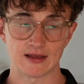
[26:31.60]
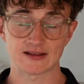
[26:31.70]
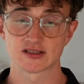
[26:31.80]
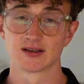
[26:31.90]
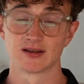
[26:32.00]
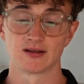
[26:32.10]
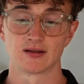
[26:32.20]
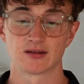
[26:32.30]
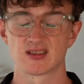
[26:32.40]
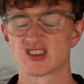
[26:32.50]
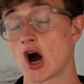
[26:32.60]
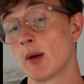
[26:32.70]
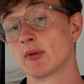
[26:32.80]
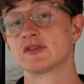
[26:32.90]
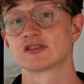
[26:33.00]
That's a
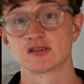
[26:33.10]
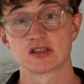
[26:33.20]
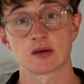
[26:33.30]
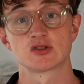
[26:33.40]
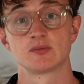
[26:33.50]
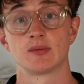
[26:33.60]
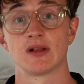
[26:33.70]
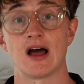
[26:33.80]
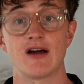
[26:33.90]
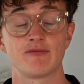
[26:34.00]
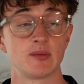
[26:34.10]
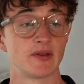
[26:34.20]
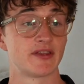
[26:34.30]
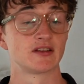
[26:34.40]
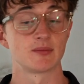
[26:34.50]
common misconception people have.
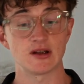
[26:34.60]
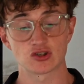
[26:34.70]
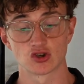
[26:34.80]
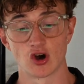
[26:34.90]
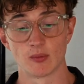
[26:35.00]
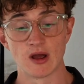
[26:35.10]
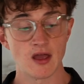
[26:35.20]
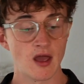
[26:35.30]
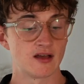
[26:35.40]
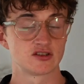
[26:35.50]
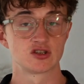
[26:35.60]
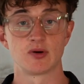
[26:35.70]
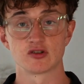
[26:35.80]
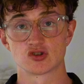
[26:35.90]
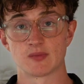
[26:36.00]
People think the metronome is
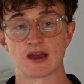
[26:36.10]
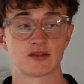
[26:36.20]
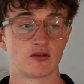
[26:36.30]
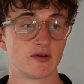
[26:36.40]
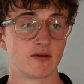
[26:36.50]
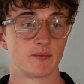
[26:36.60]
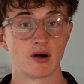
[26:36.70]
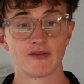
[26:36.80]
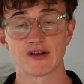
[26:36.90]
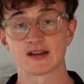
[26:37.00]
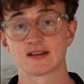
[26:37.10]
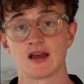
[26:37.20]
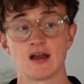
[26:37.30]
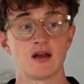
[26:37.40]
supposed to make the rhythm perfect.